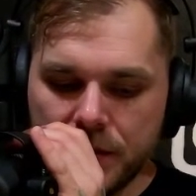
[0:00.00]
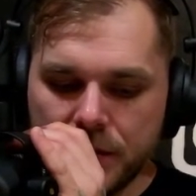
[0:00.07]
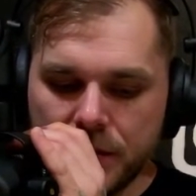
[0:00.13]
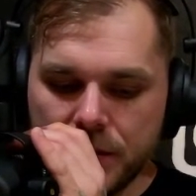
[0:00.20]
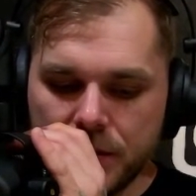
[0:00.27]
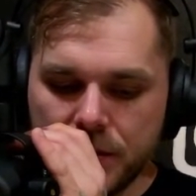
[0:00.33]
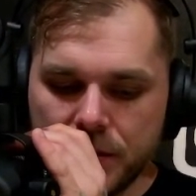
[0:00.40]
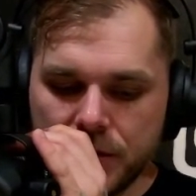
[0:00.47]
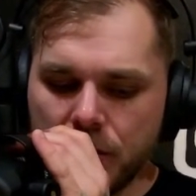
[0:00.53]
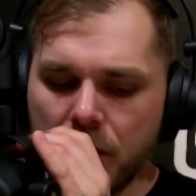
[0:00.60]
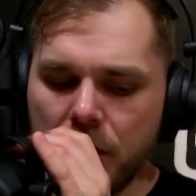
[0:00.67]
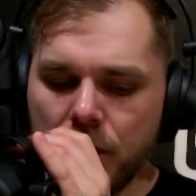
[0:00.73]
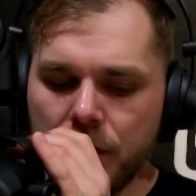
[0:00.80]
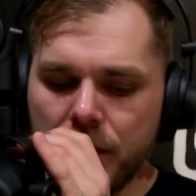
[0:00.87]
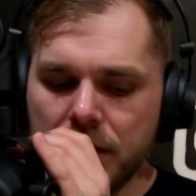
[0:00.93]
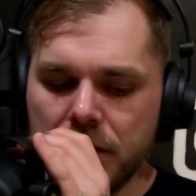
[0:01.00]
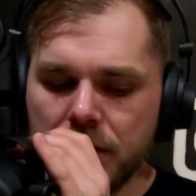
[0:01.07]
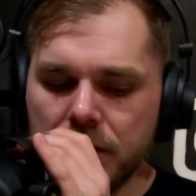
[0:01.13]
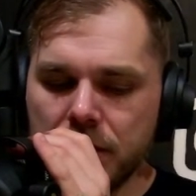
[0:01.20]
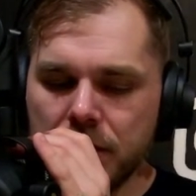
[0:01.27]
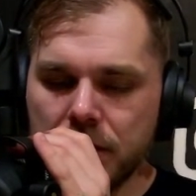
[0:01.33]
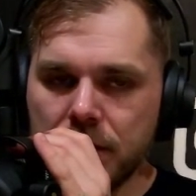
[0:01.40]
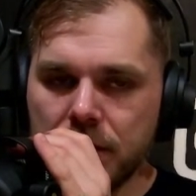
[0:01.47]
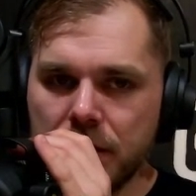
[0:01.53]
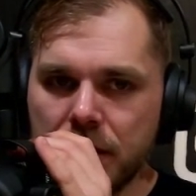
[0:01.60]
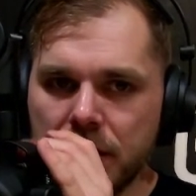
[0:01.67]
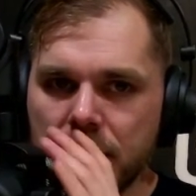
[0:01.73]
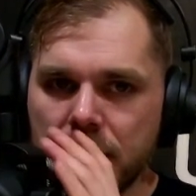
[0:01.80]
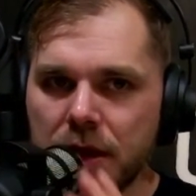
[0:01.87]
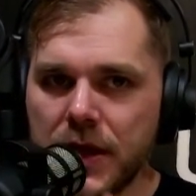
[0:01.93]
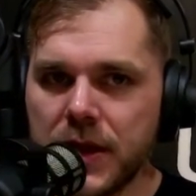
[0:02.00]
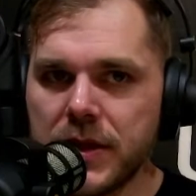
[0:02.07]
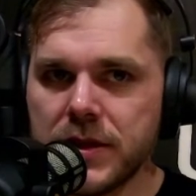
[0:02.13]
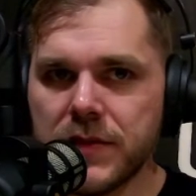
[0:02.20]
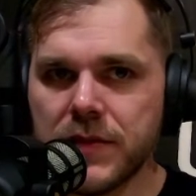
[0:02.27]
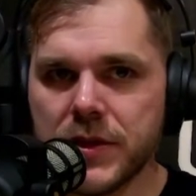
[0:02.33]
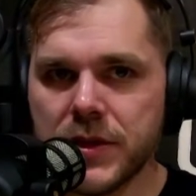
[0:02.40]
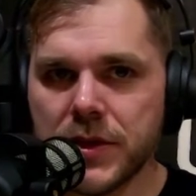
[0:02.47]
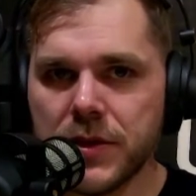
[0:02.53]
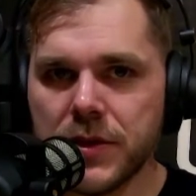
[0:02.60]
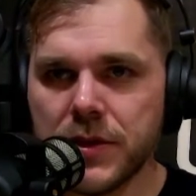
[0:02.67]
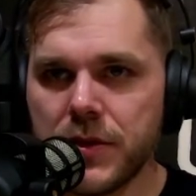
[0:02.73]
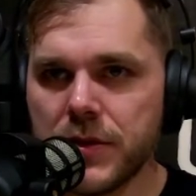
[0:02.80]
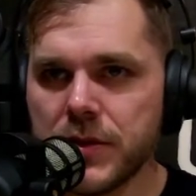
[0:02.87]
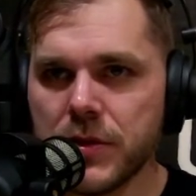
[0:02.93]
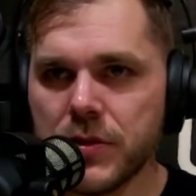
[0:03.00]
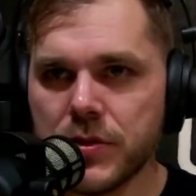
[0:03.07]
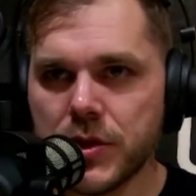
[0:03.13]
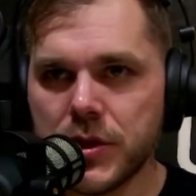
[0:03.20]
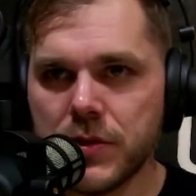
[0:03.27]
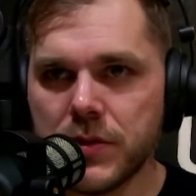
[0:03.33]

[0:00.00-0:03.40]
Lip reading: Strawweight in the ladies division could use a little juice.